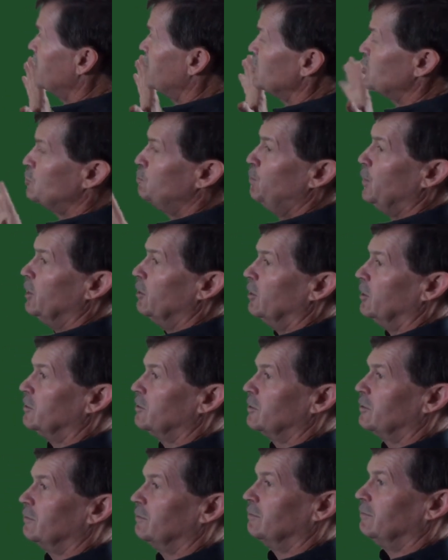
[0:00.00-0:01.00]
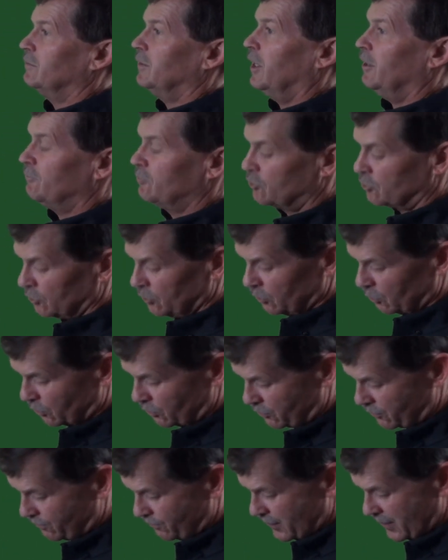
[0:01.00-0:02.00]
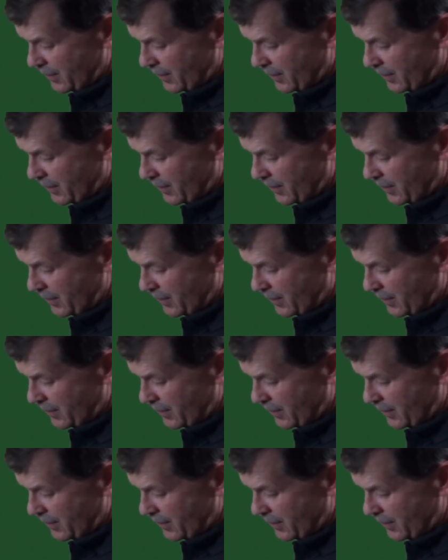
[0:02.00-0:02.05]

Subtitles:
the Spirit of truth.